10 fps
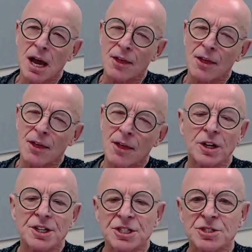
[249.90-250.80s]
the
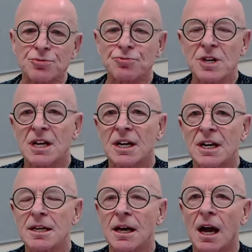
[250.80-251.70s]
knowledge has
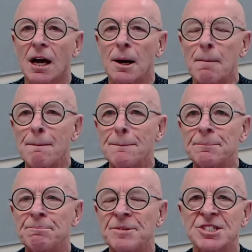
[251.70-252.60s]
really um,
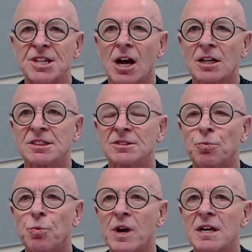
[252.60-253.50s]
started
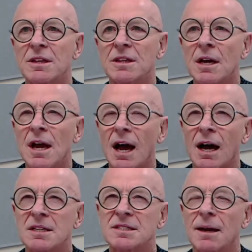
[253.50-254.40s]
with
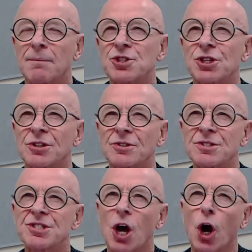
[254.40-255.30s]

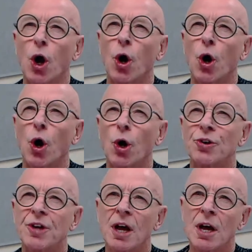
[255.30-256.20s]
assumptions
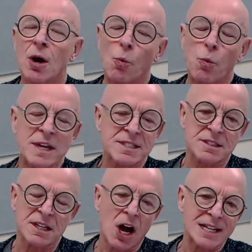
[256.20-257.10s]
on
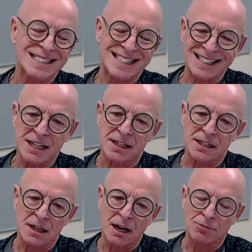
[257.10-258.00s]
westernized
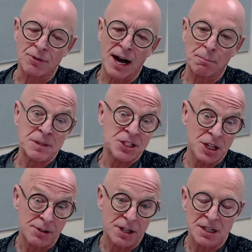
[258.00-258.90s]
thinking around
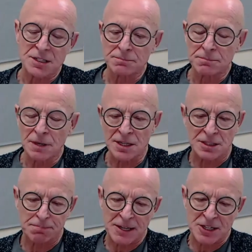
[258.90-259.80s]
materialism,
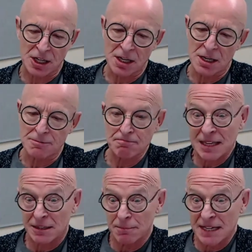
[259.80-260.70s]
especially
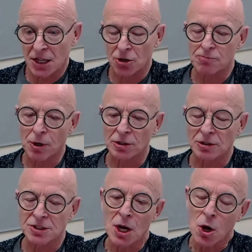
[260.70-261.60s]
mathematical
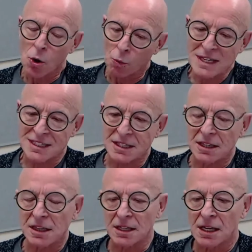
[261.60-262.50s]
models, Western
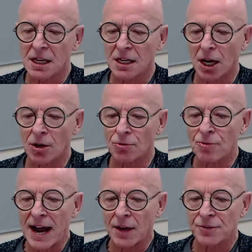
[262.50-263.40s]
thinking
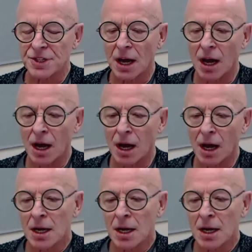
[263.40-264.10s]
around uh,